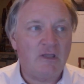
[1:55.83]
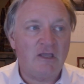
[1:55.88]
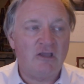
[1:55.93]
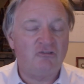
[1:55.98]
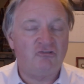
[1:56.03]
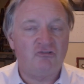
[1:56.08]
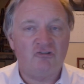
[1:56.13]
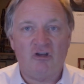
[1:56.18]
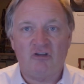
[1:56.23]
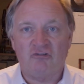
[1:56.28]

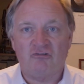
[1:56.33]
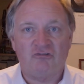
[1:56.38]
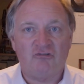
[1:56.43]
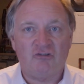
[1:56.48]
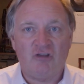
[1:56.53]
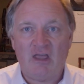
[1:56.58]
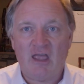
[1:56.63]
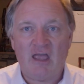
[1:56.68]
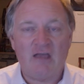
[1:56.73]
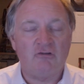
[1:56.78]
It
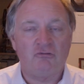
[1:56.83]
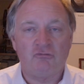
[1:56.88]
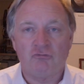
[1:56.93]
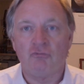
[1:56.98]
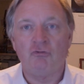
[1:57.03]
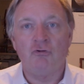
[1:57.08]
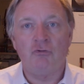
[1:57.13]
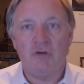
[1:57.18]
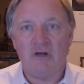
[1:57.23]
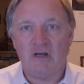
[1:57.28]
just
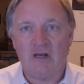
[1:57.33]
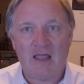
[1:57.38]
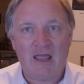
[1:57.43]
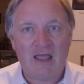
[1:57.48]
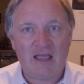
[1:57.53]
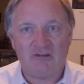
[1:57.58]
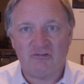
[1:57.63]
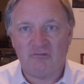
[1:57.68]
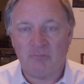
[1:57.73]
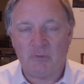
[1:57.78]
grew at an
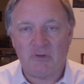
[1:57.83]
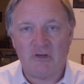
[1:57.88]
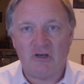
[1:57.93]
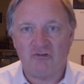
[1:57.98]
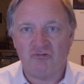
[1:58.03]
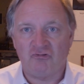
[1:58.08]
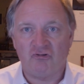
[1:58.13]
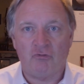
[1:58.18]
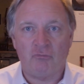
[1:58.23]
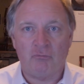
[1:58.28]

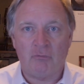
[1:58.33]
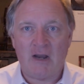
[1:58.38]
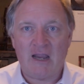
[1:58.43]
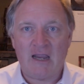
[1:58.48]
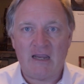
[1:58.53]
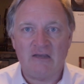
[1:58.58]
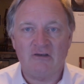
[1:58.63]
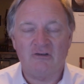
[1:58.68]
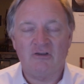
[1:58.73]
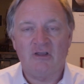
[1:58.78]
exponential
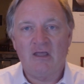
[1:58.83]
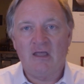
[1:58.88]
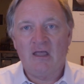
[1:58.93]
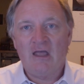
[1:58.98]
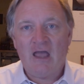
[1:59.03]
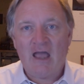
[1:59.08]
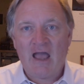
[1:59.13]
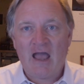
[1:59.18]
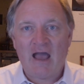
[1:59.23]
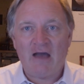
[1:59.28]
rate
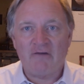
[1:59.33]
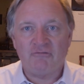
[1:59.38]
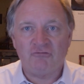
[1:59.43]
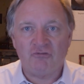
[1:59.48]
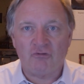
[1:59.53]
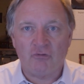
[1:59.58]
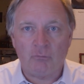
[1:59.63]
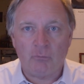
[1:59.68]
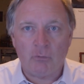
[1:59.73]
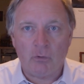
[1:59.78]

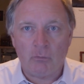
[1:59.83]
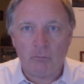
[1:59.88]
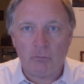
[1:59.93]
after World